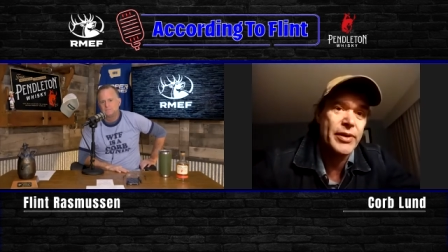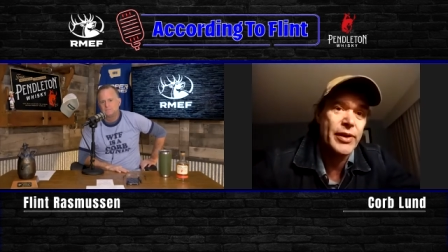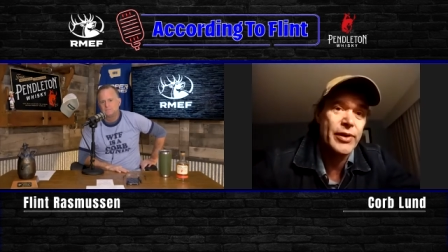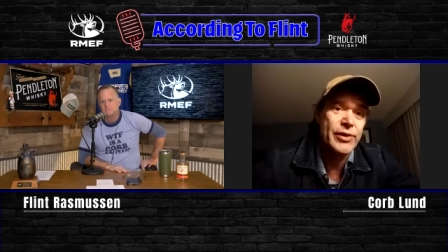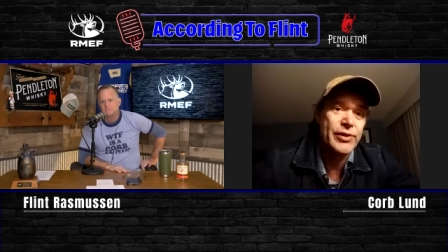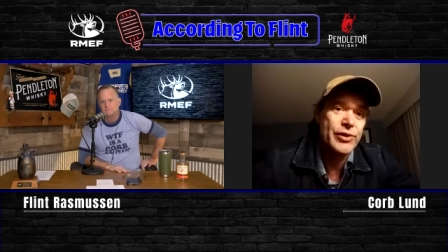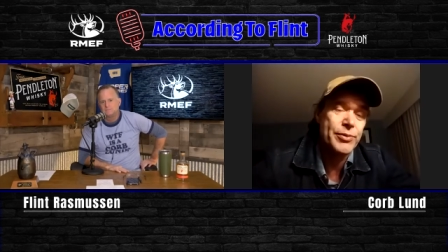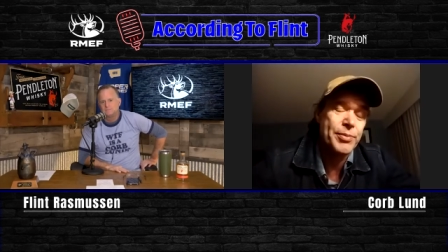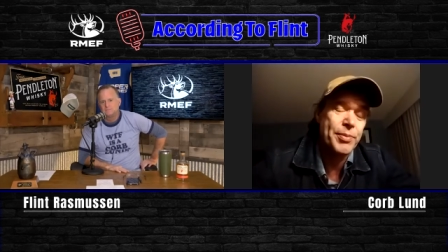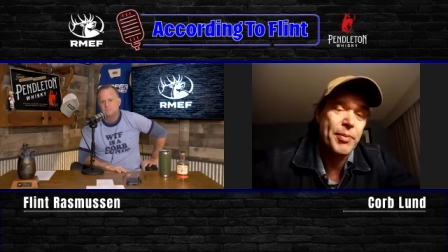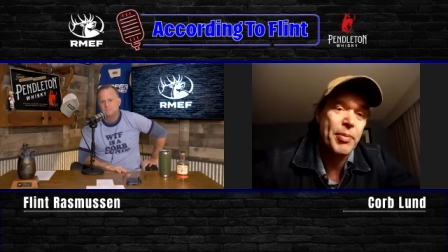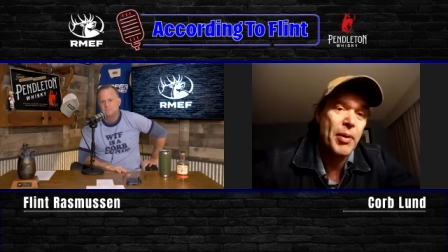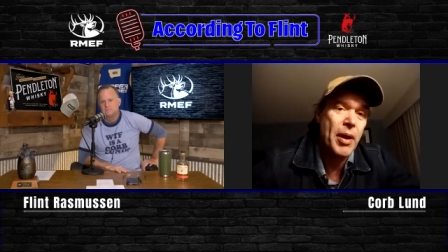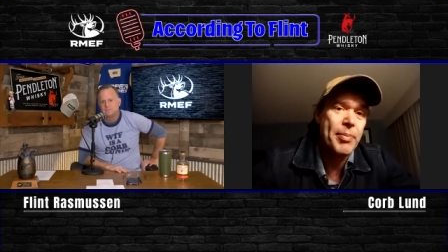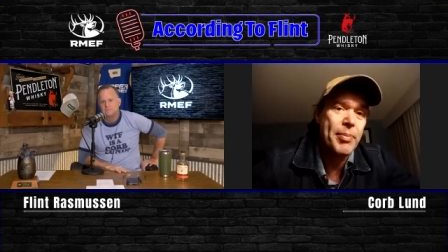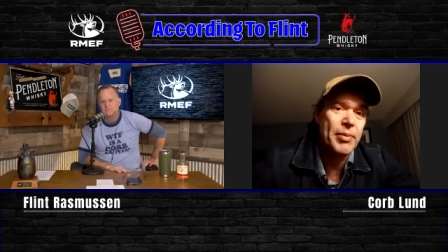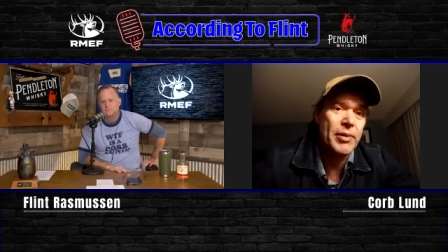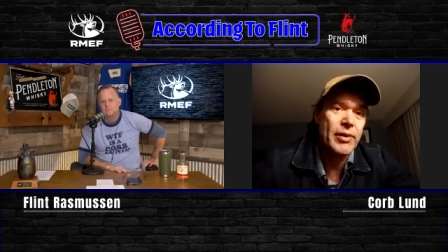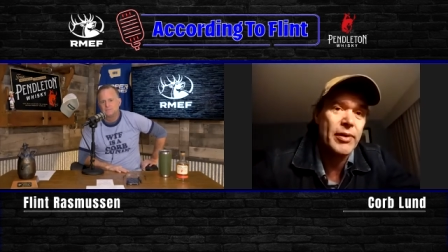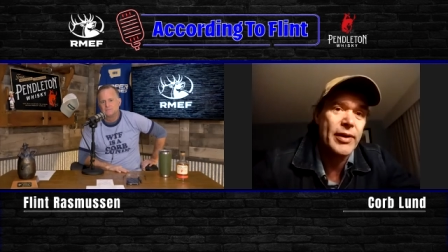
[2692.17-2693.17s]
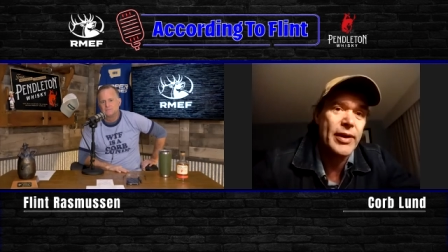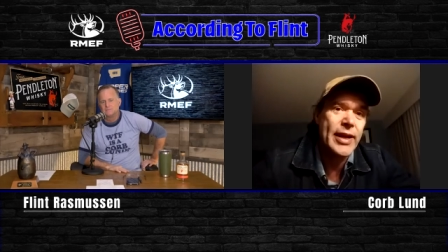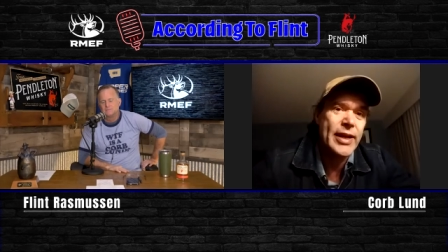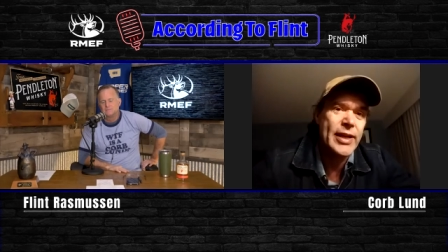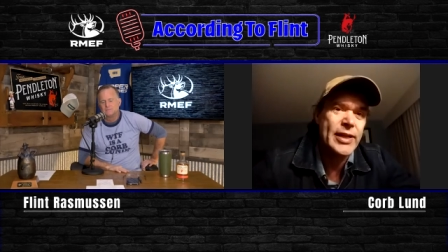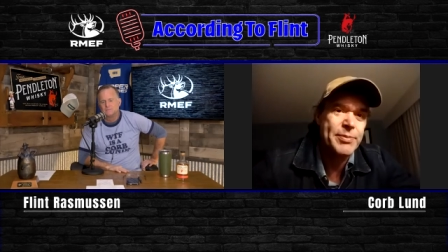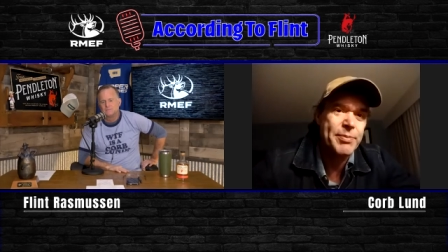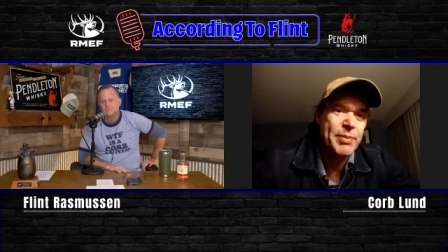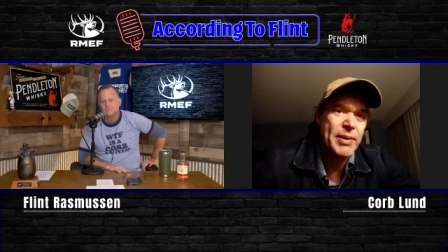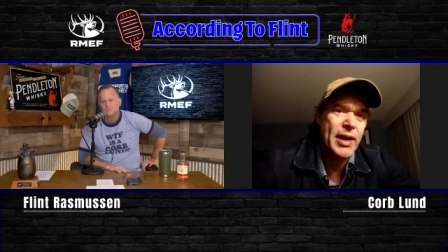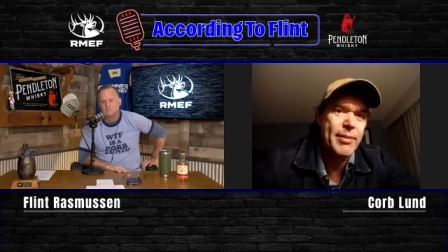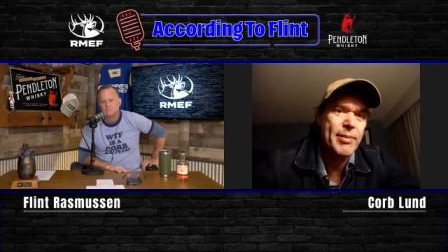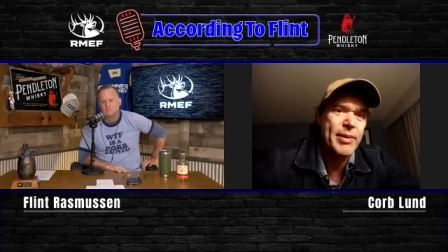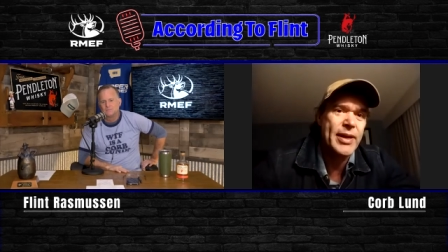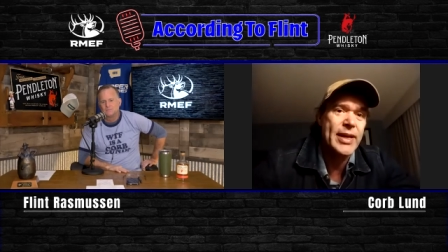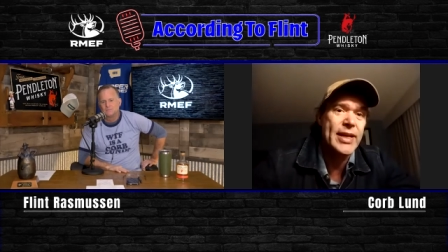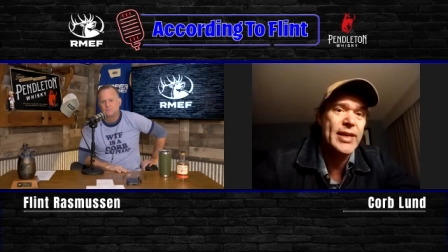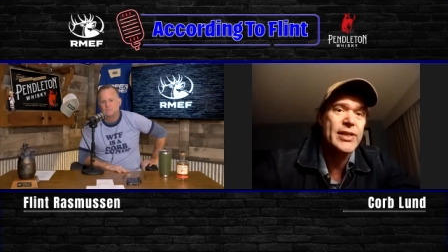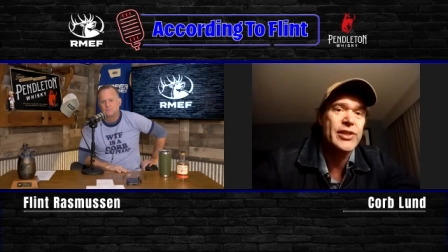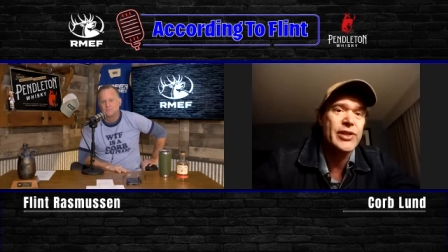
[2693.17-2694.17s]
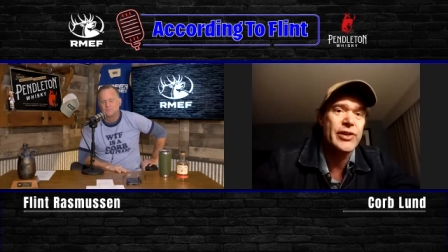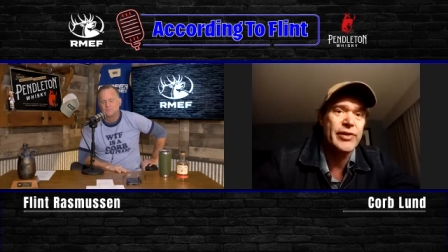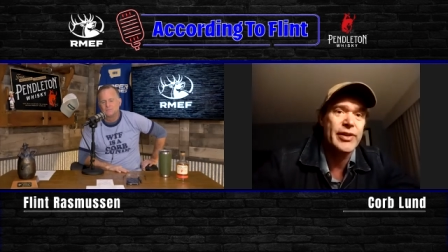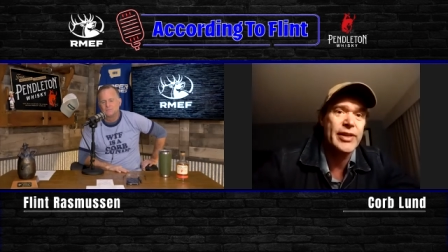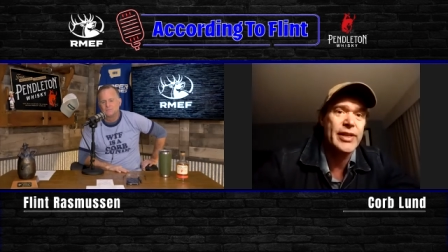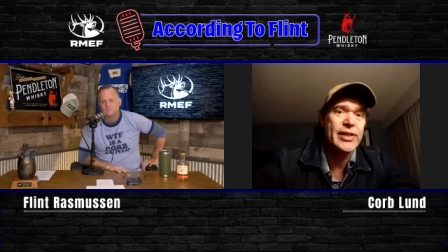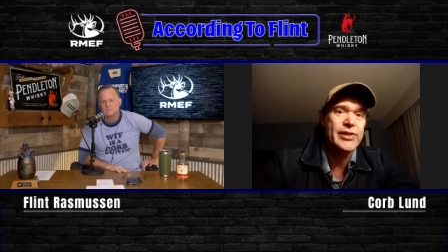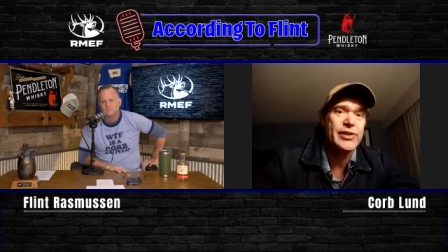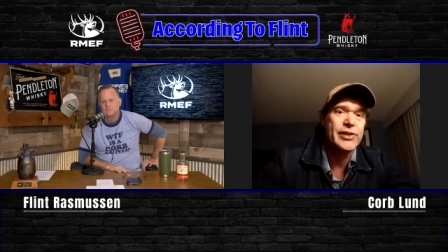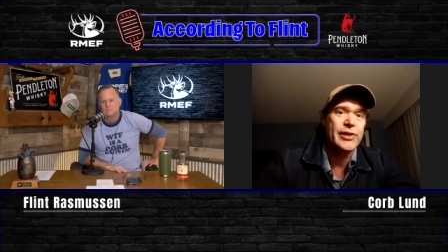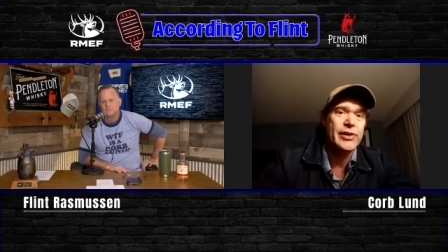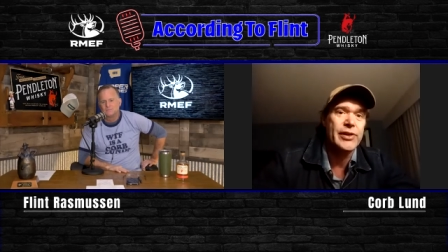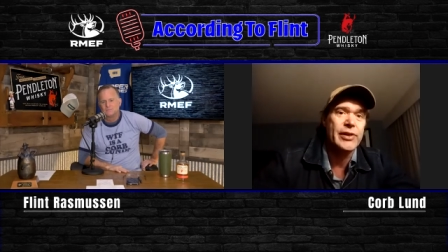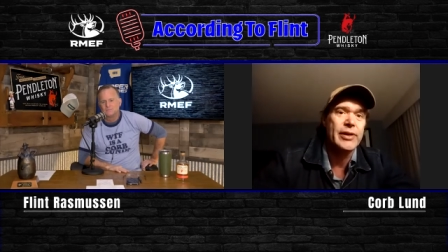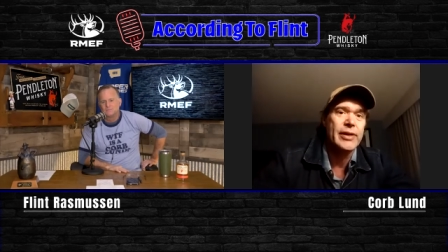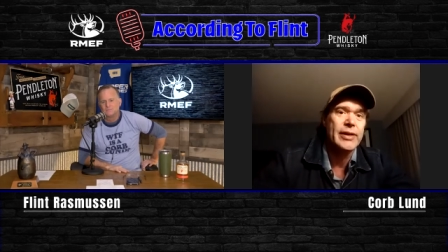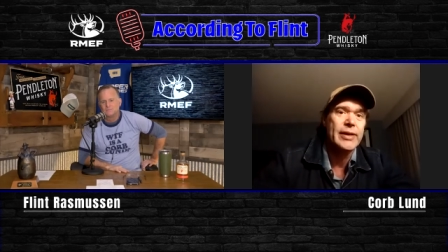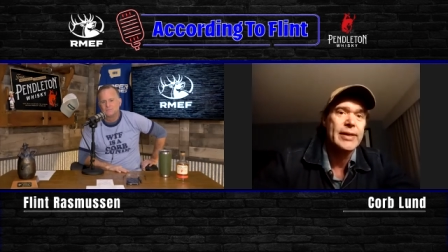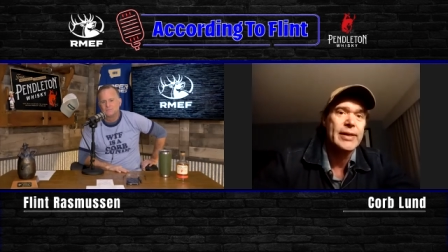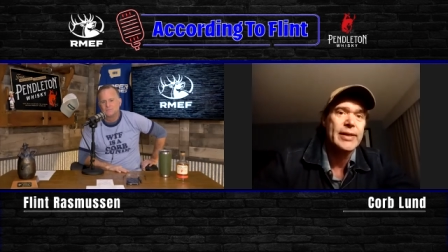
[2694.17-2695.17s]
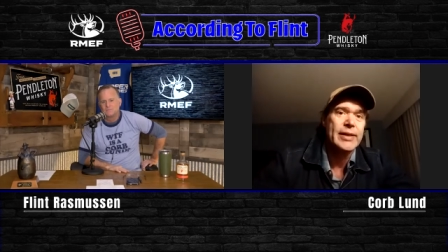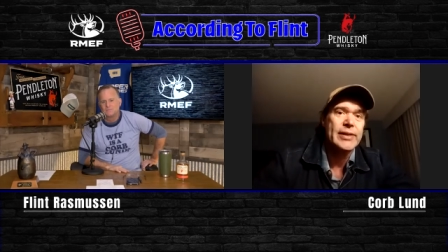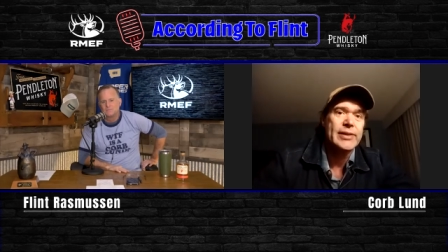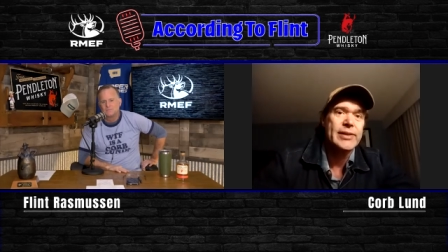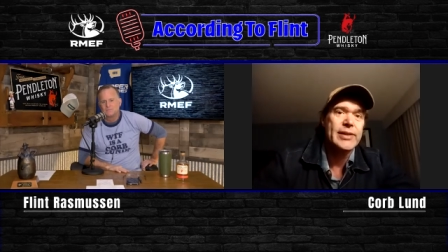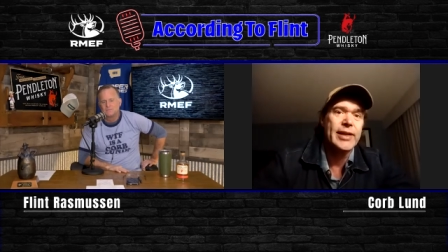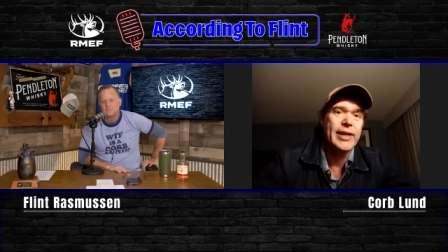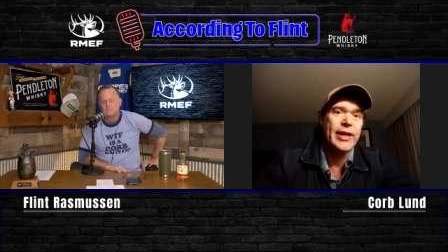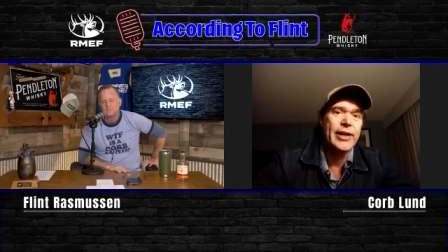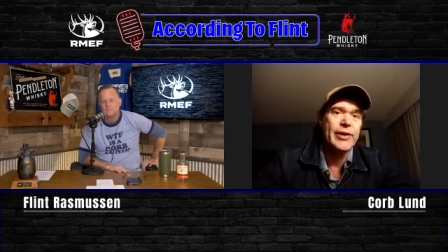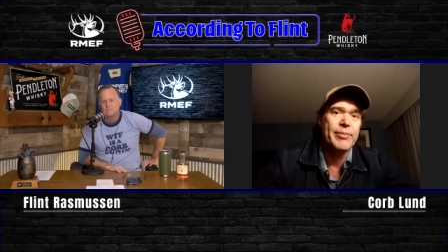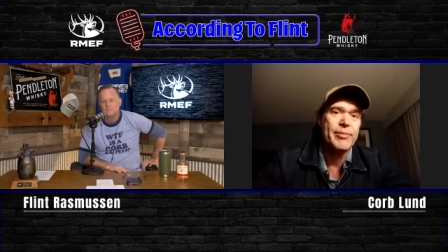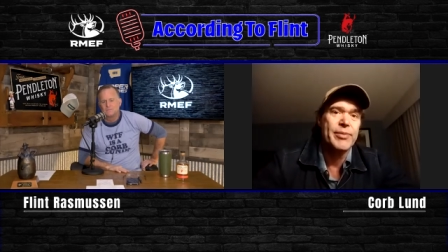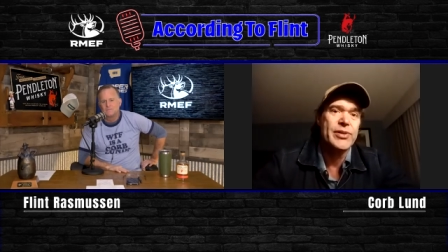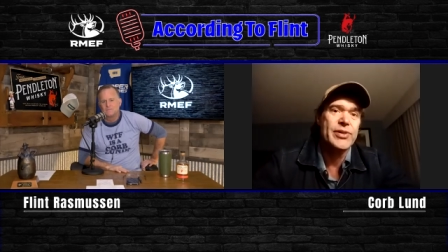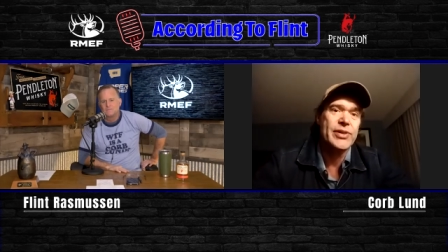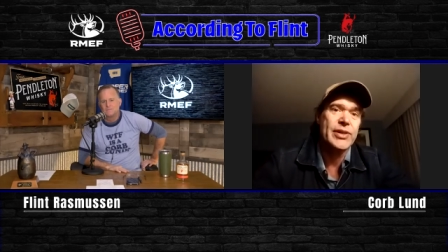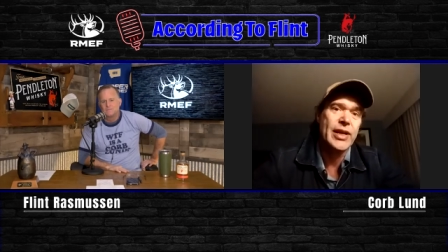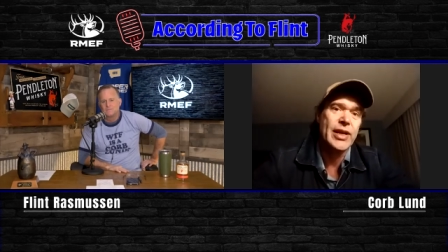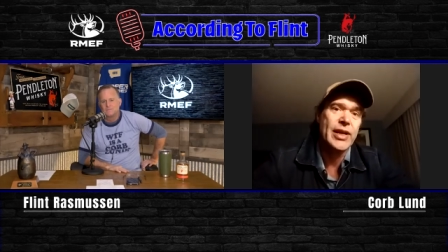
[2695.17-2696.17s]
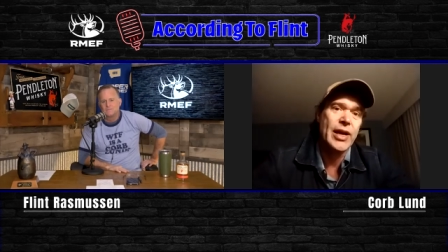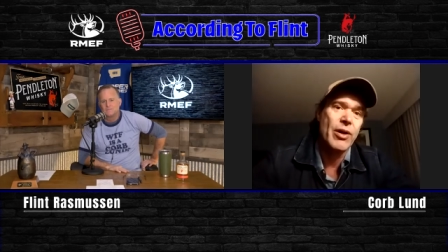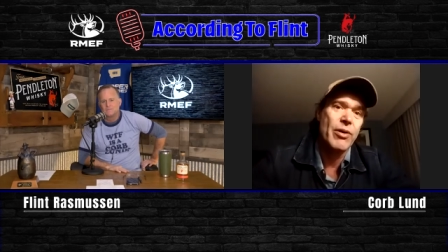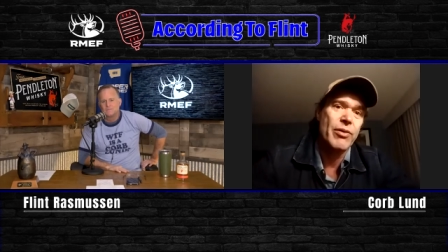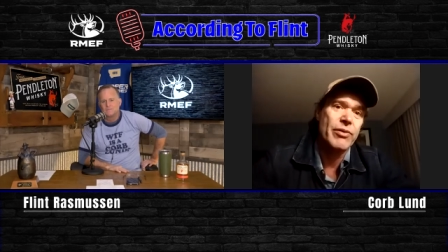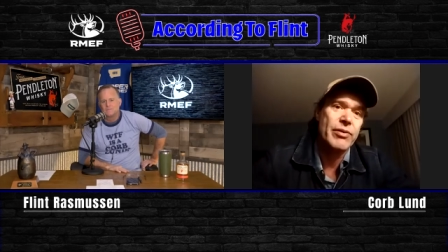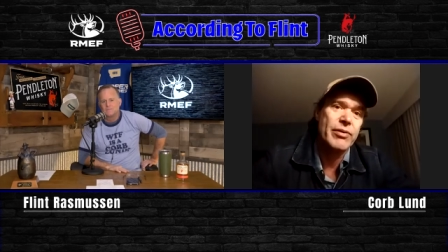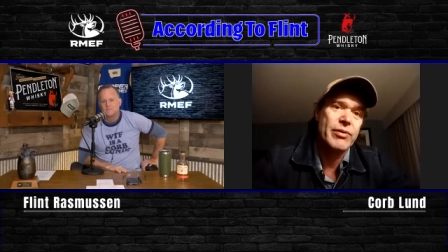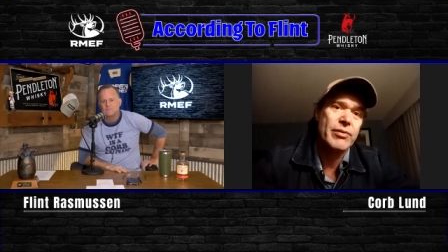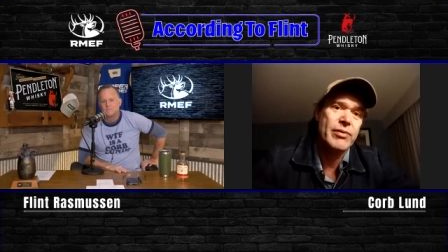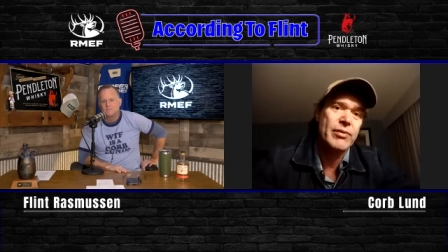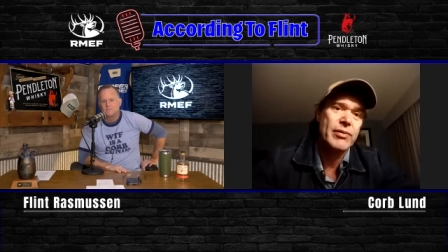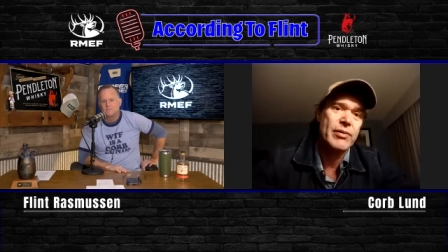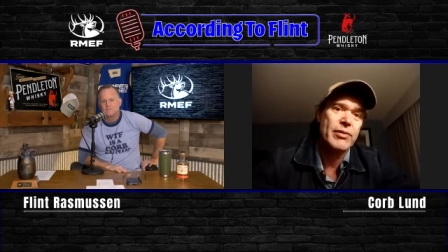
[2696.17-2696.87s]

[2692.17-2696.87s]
but they're super popular, and it's becoming easier and easier to get your music out